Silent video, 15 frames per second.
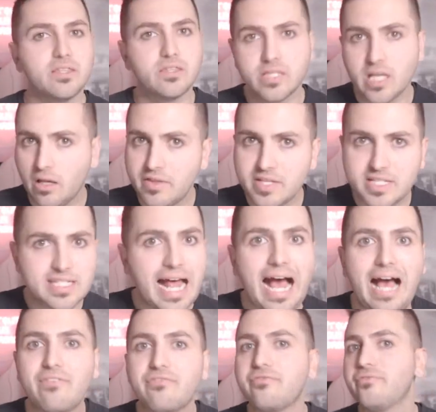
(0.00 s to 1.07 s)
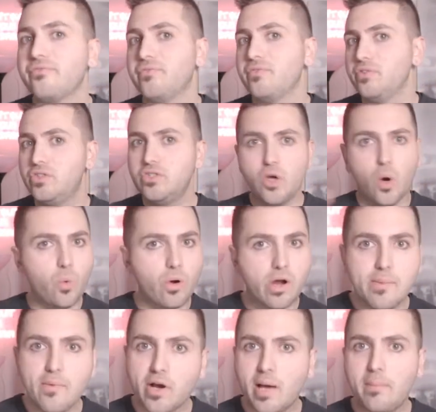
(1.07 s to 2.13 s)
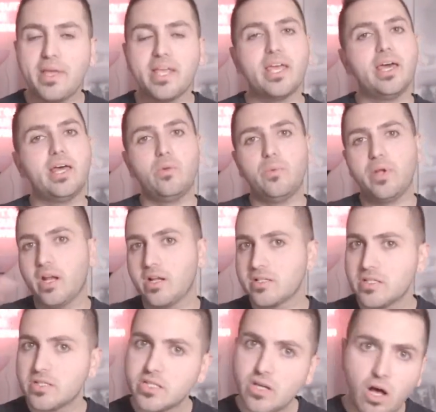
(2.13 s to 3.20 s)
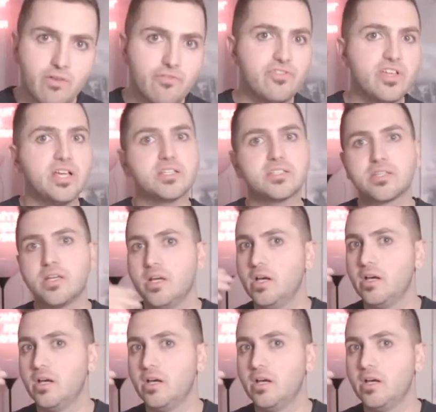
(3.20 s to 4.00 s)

telling the staff, don't worry about coming in. We got to solve this.